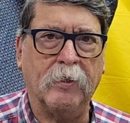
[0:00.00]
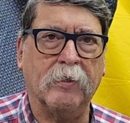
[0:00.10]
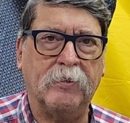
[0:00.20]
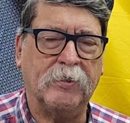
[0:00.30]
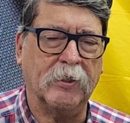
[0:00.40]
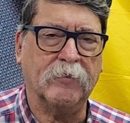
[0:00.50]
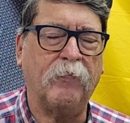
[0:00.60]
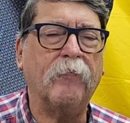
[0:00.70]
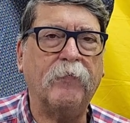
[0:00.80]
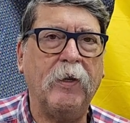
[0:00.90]
Dillon
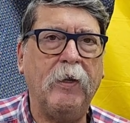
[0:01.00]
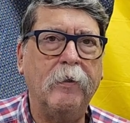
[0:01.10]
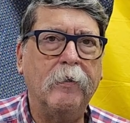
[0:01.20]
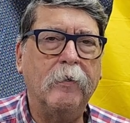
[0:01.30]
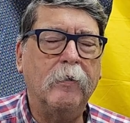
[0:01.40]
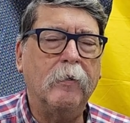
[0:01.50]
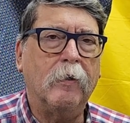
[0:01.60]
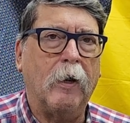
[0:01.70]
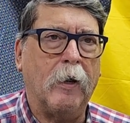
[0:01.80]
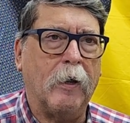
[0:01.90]
650.
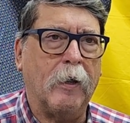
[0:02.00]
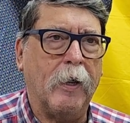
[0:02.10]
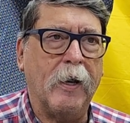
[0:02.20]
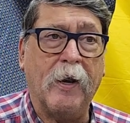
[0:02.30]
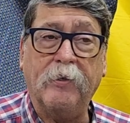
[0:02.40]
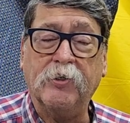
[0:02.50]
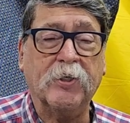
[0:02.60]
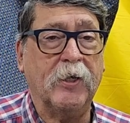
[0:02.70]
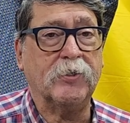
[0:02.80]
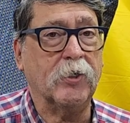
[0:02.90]
And I just
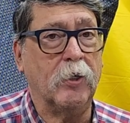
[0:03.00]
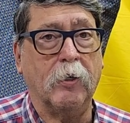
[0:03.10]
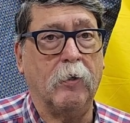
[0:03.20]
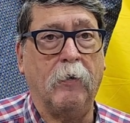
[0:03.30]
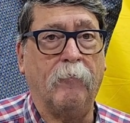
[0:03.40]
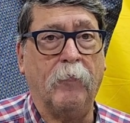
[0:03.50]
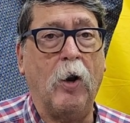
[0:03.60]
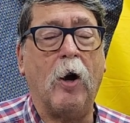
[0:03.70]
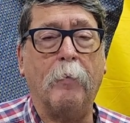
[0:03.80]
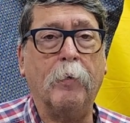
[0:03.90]
think it's a
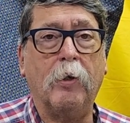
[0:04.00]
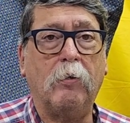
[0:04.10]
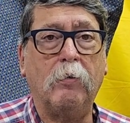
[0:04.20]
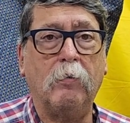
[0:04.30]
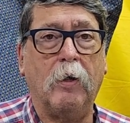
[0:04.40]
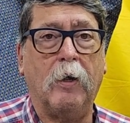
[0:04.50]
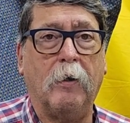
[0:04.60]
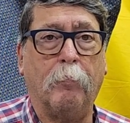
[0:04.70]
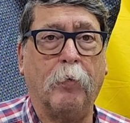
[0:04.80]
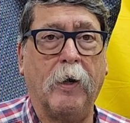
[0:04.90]
phenomenal
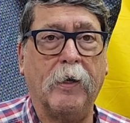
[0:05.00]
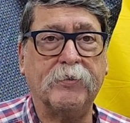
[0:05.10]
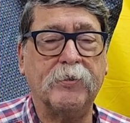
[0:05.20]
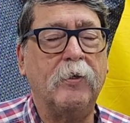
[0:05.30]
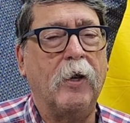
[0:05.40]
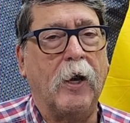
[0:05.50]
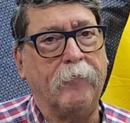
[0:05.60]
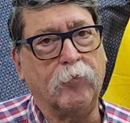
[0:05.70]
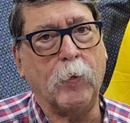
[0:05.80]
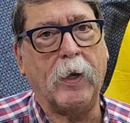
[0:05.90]
press.
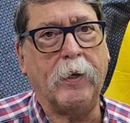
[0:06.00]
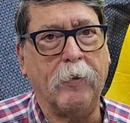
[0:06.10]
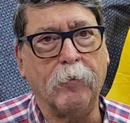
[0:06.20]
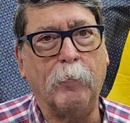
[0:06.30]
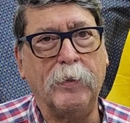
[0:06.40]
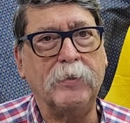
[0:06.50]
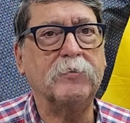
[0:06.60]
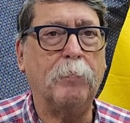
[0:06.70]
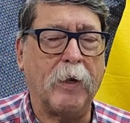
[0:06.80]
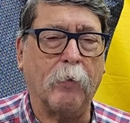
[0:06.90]
I've tried other
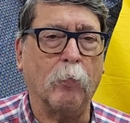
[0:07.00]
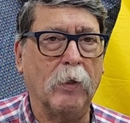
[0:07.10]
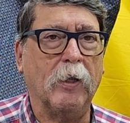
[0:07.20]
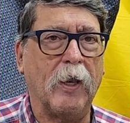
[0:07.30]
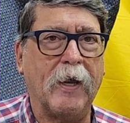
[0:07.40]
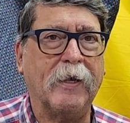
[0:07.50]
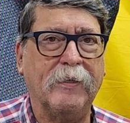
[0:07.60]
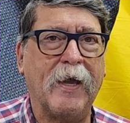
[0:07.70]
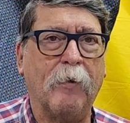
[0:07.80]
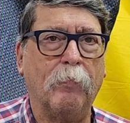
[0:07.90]
ones, but I really like
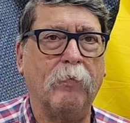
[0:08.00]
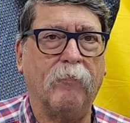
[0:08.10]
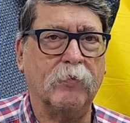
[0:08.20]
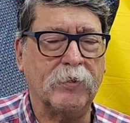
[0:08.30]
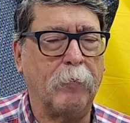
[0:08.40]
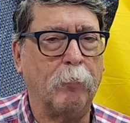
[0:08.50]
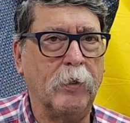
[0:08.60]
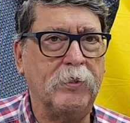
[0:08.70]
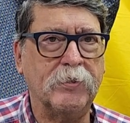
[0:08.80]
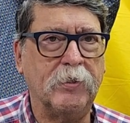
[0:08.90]
that one for some
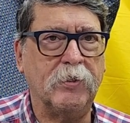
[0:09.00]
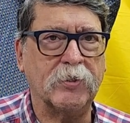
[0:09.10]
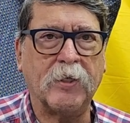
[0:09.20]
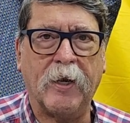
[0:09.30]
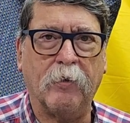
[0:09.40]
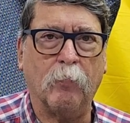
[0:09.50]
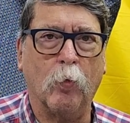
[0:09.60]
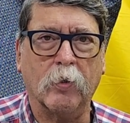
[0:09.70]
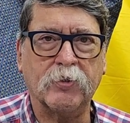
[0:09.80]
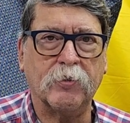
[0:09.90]
reason. It just kind of
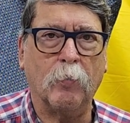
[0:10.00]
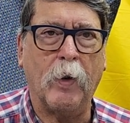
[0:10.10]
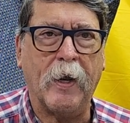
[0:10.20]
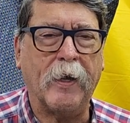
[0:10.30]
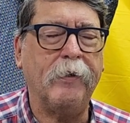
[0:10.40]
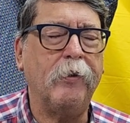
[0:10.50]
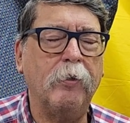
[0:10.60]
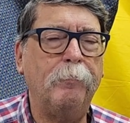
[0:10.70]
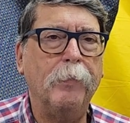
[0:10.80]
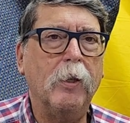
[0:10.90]
works the way I
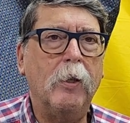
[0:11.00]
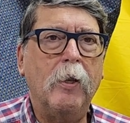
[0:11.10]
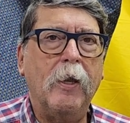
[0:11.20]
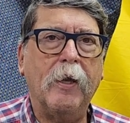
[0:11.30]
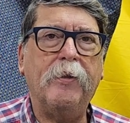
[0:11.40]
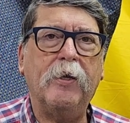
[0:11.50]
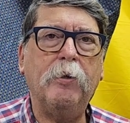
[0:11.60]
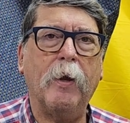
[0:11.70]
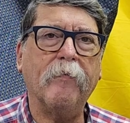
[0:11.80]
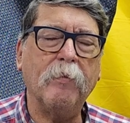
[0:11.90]
do. And then
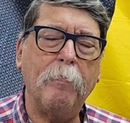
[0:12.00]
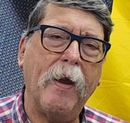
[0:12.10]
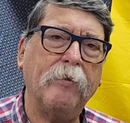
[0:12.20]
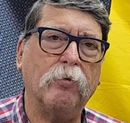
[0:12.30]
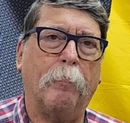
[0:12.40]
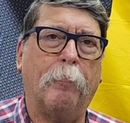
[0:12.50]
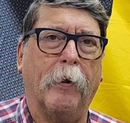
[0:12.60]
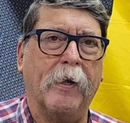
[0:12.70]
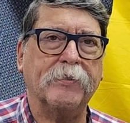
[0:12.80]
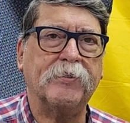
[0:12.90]
you have the manual
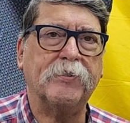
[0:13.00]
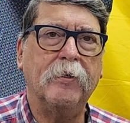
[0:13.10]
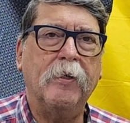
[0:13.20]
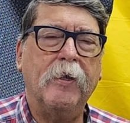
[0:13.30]
press.